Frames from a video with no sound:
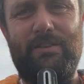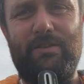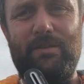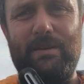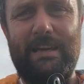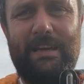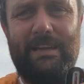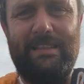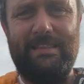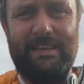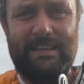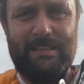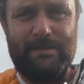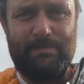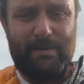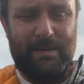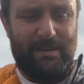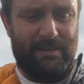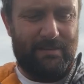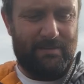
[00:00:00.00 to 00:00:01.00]
then you need this
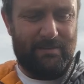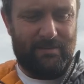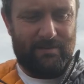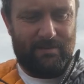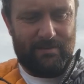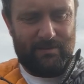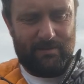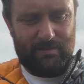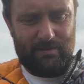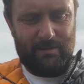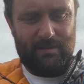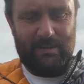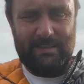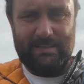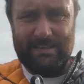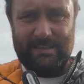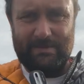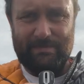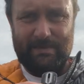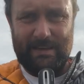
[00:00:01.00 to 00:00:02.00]
bit.
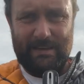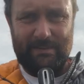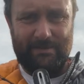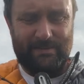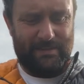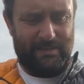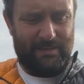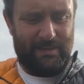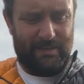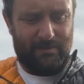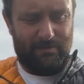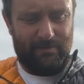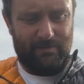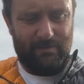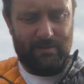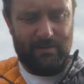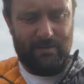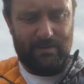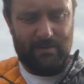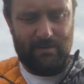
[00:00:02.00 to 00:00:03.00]
This is made of
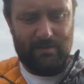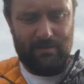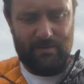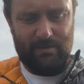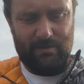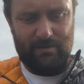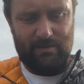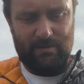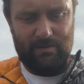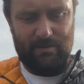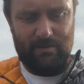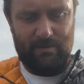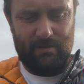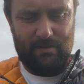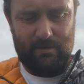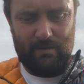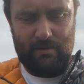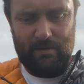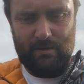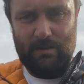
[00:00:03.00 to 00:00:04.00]
steel
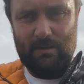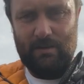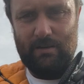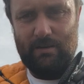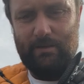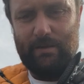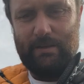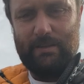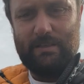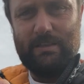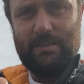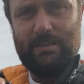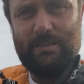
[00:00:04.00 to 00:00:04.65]
and it